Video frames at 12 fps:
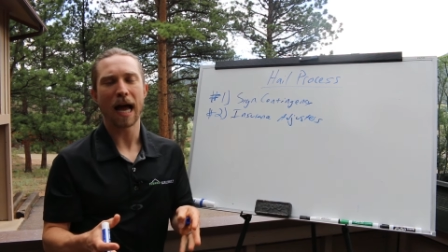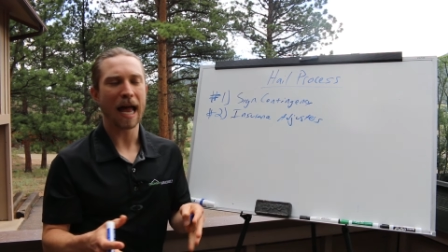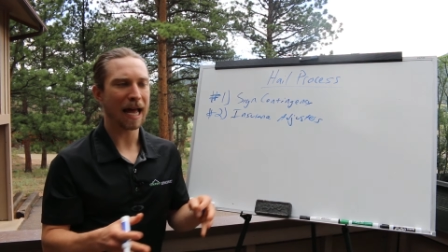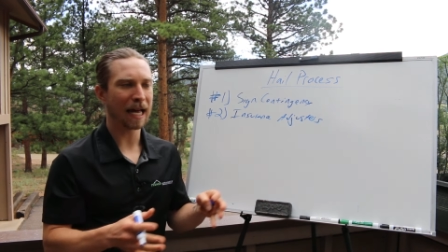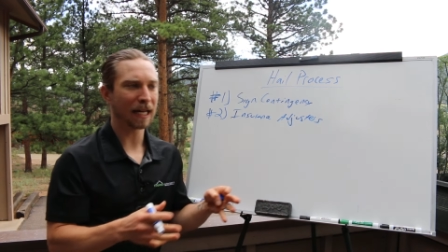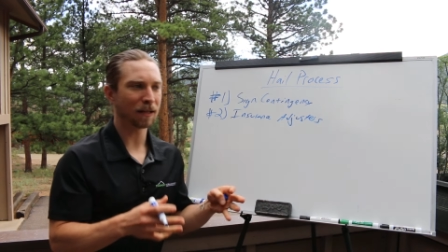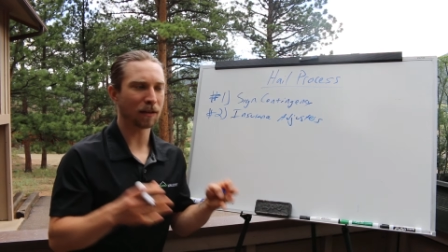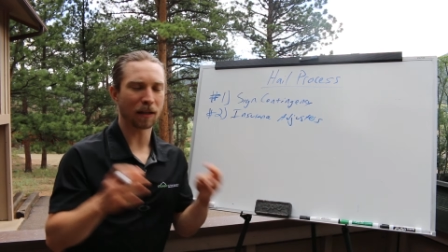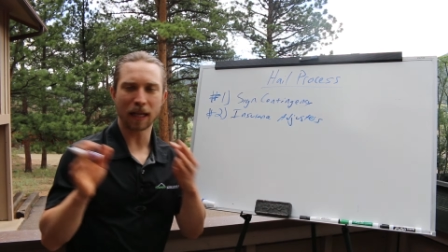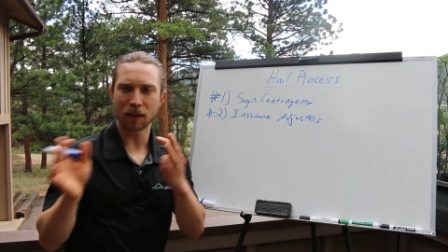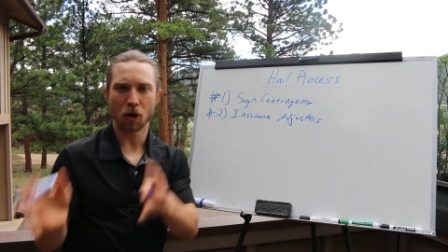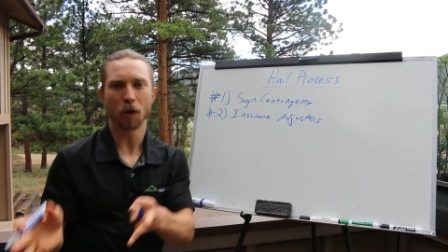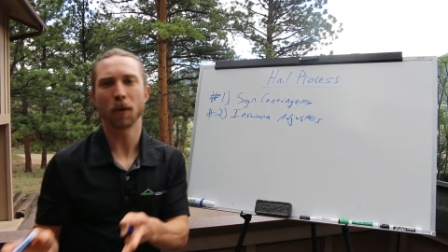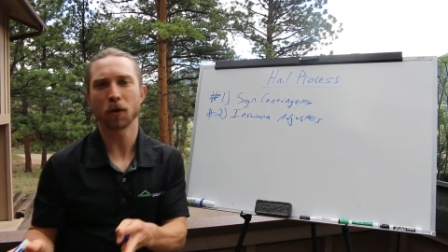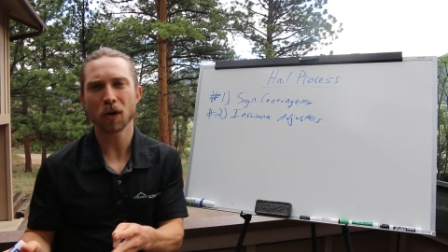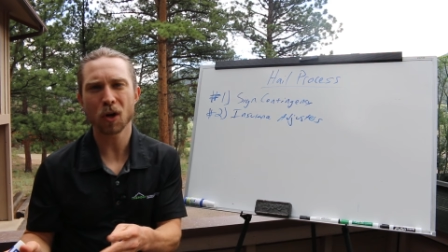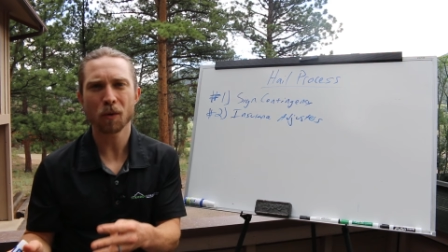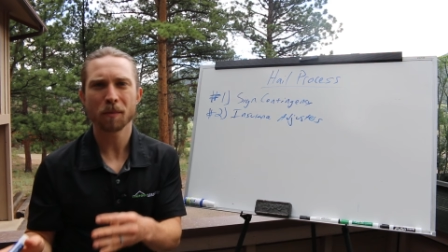and let the
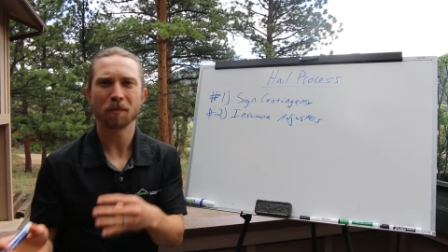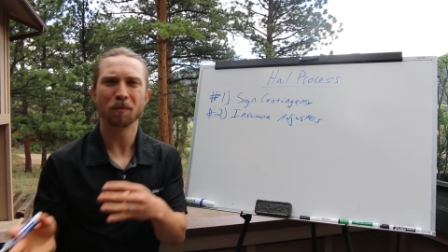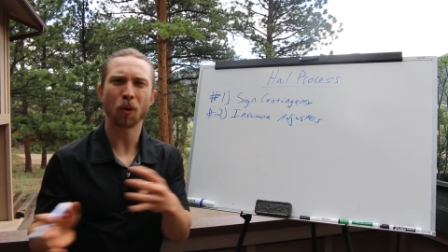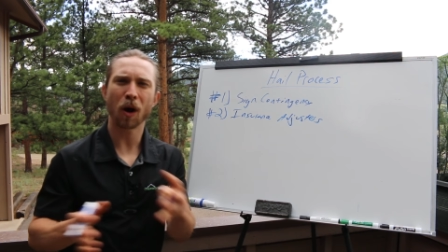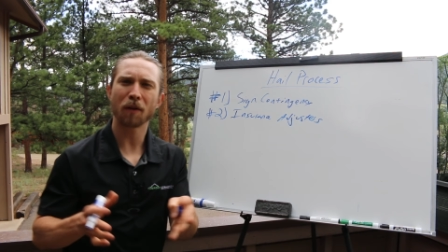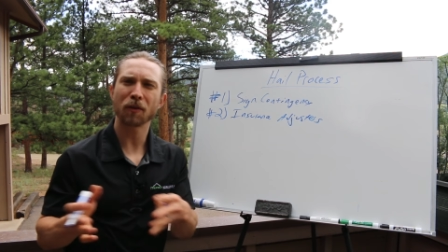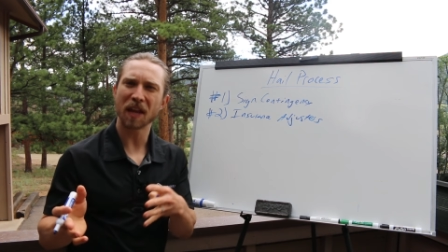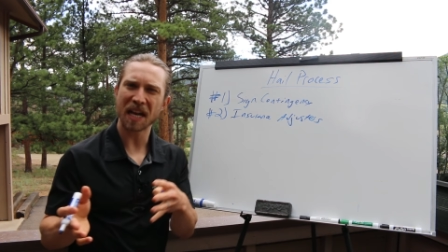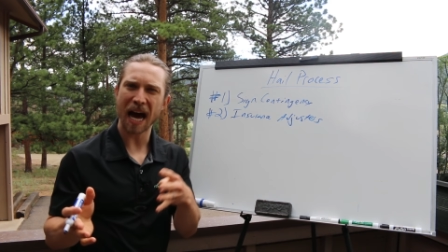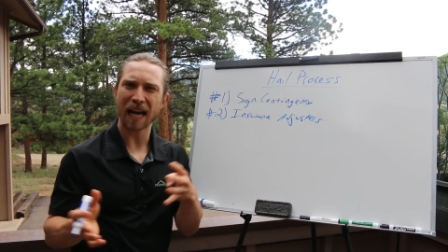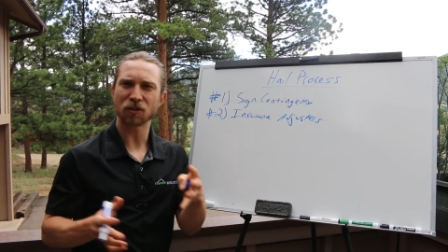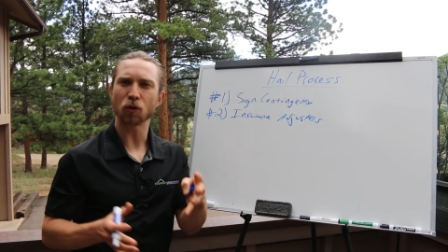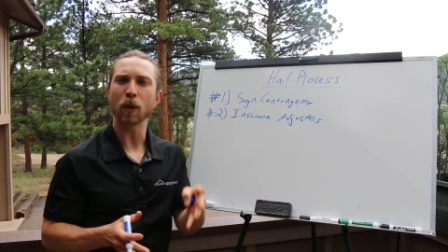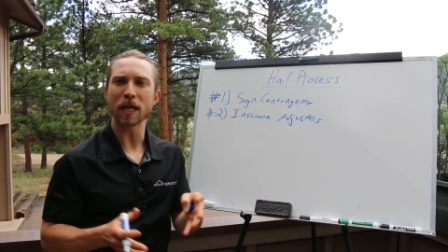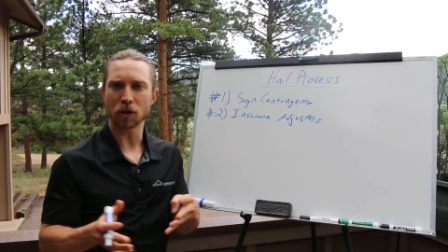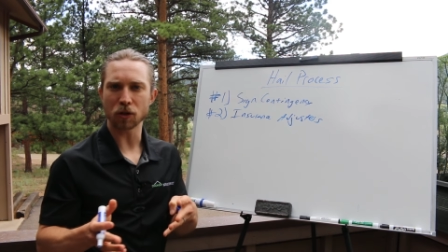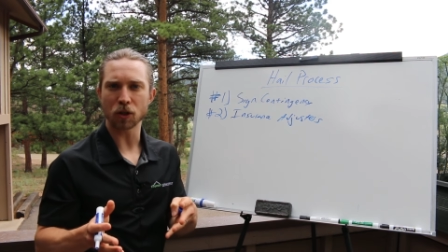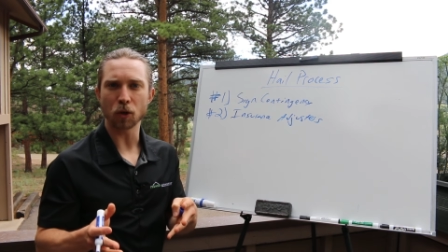homeowner know. More often than not, it's a
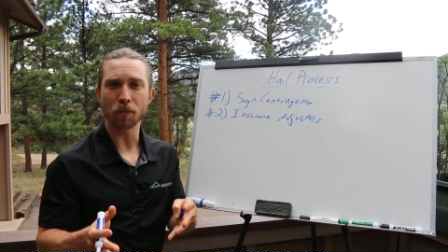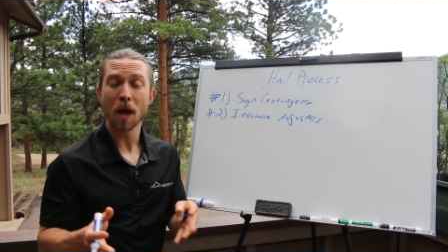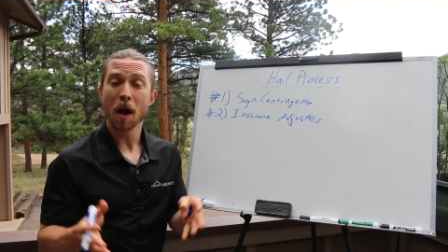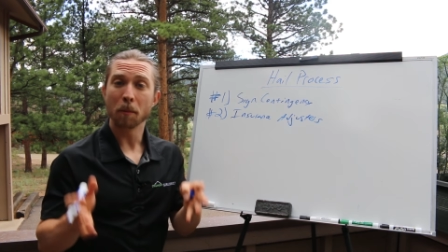week or two.